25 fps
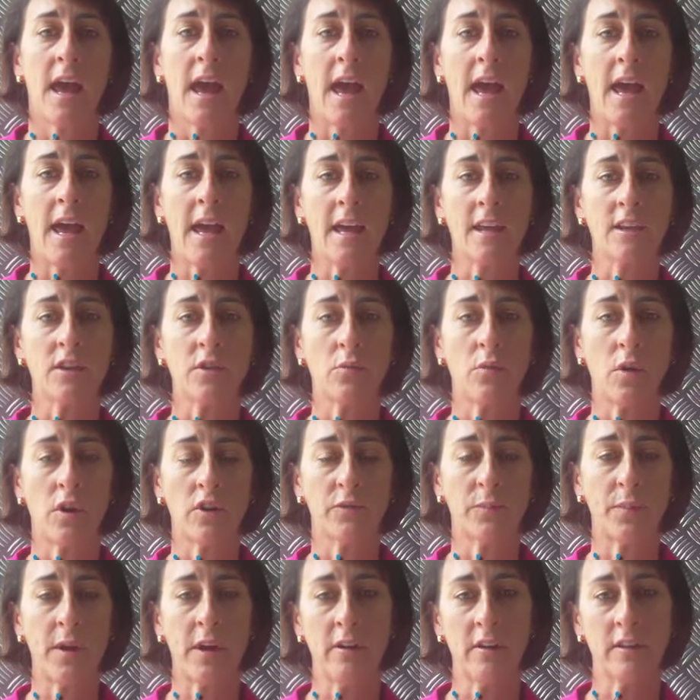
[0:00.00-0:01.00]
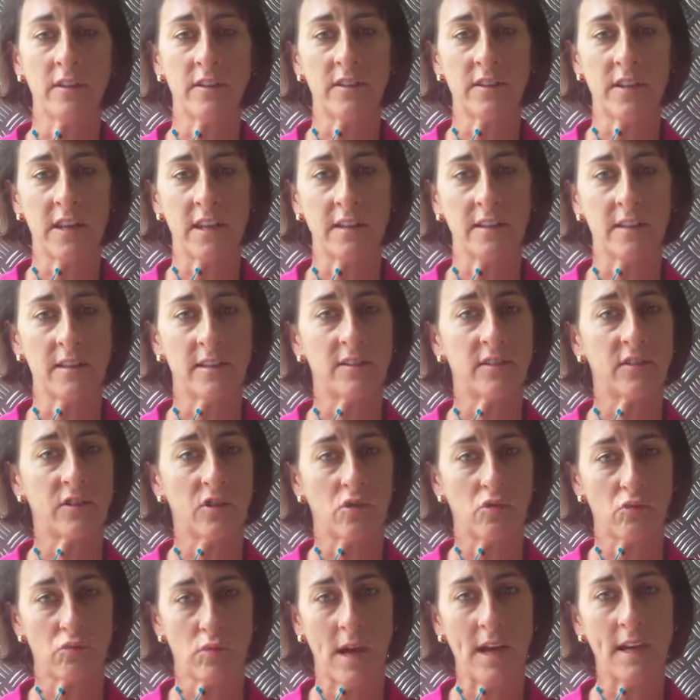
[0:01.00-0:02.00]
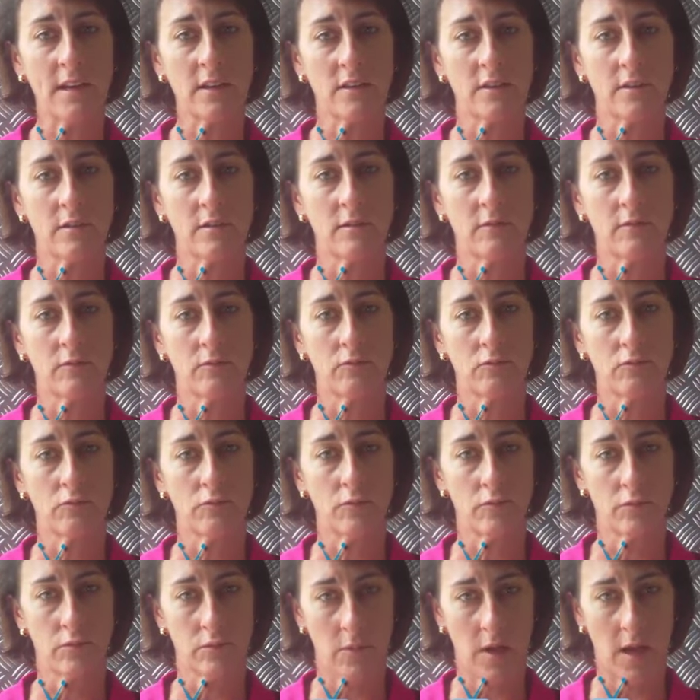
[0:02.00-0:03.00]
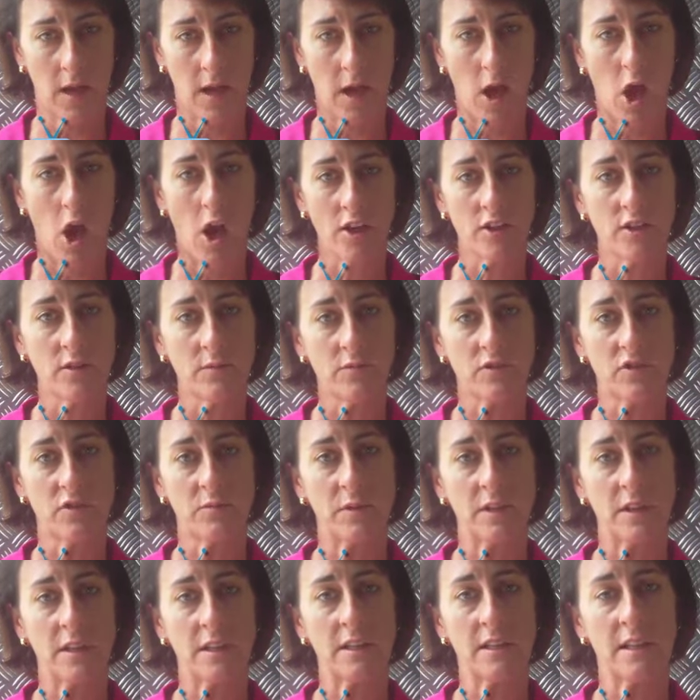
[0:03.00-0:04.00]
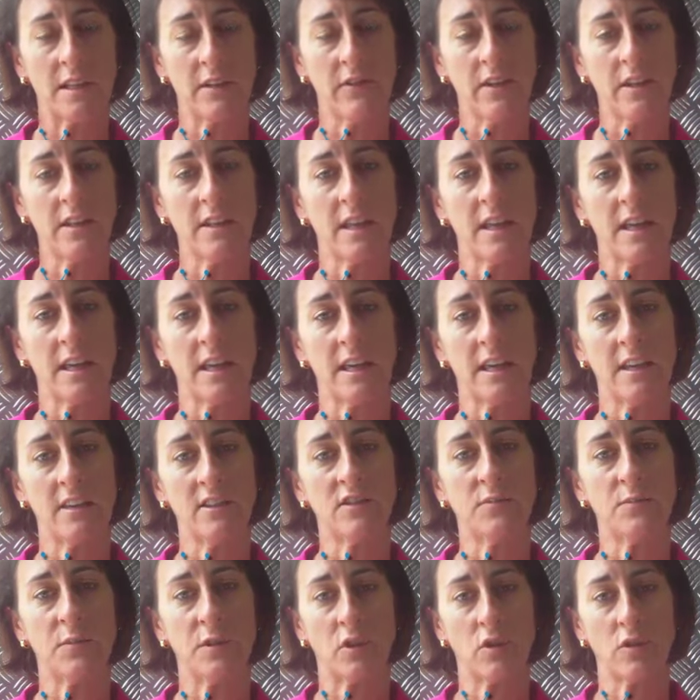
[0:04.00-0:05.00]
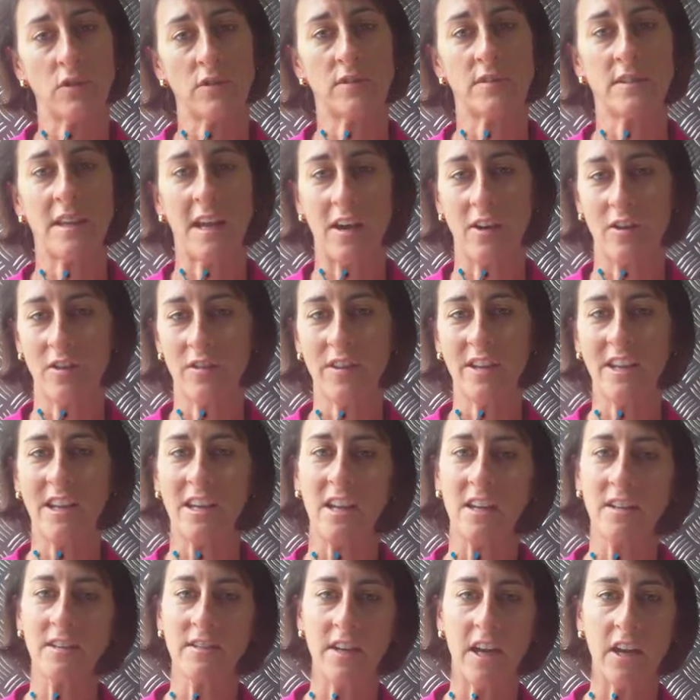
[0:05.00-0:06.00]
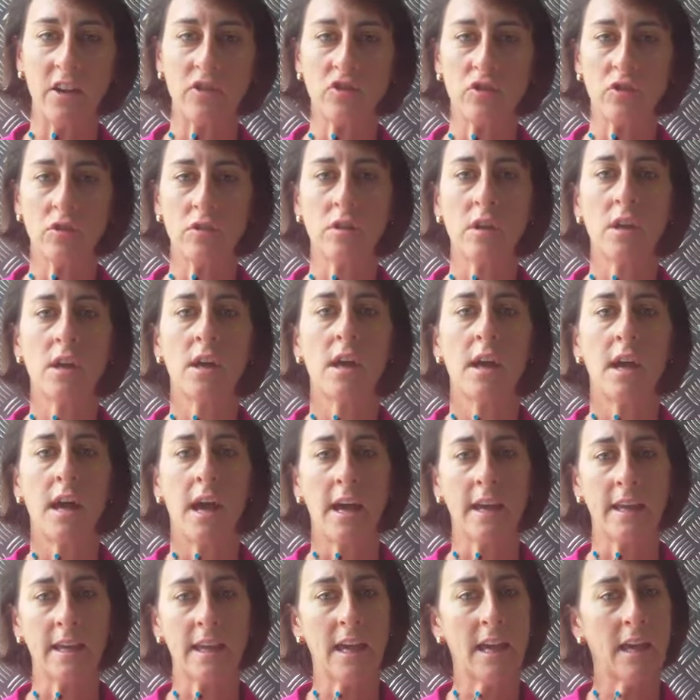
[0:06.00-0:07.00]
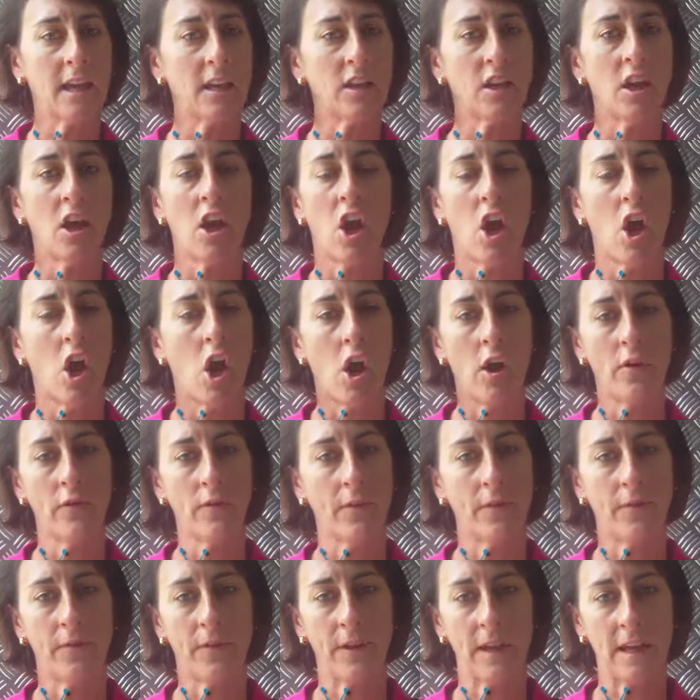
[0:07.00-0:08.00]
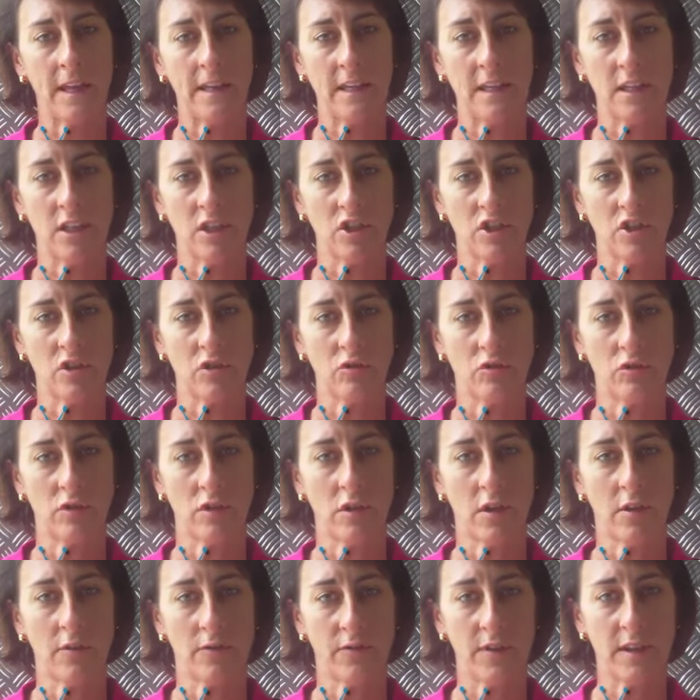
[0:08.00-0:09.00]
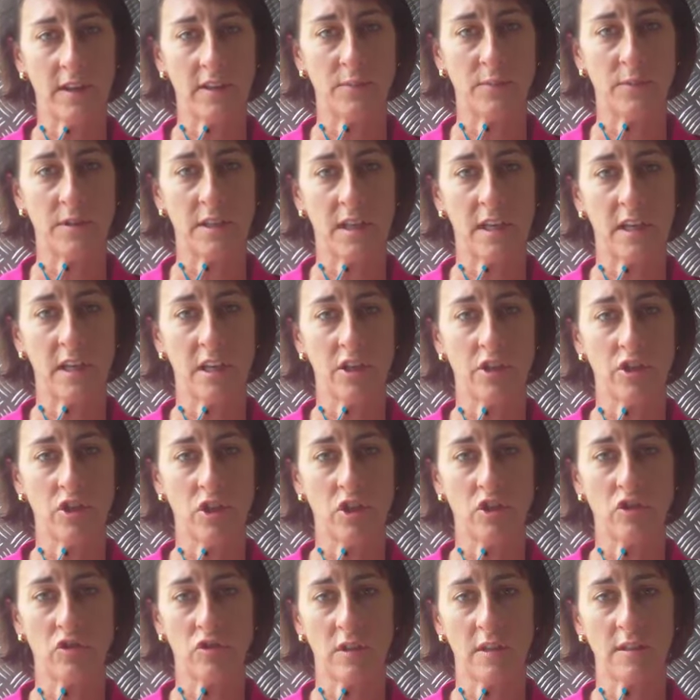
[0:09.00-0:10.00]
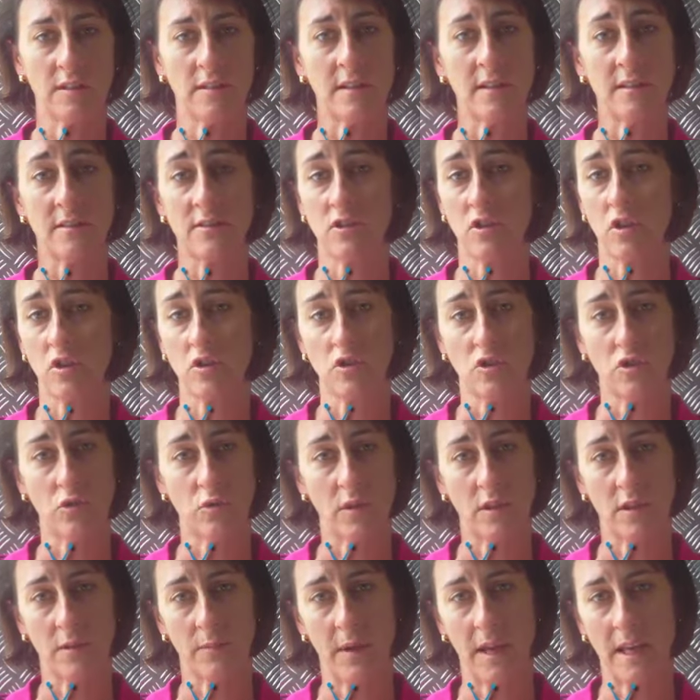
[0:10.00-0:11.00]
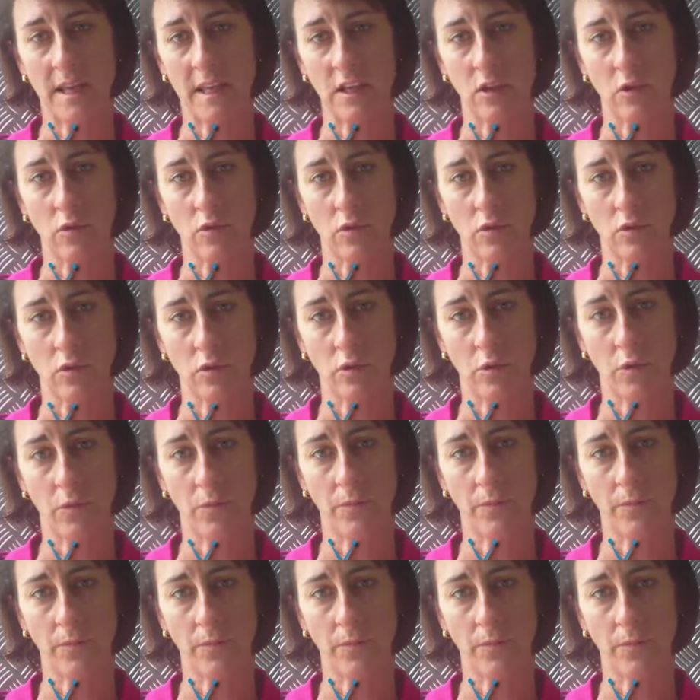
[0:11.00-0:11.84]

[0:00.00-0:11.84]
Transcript: and whilst parents think this is a great uh, item to be giving their kids because it's healthy and it's natural, again, overfeeding your children of these particular nutrients is not doing them any good at all.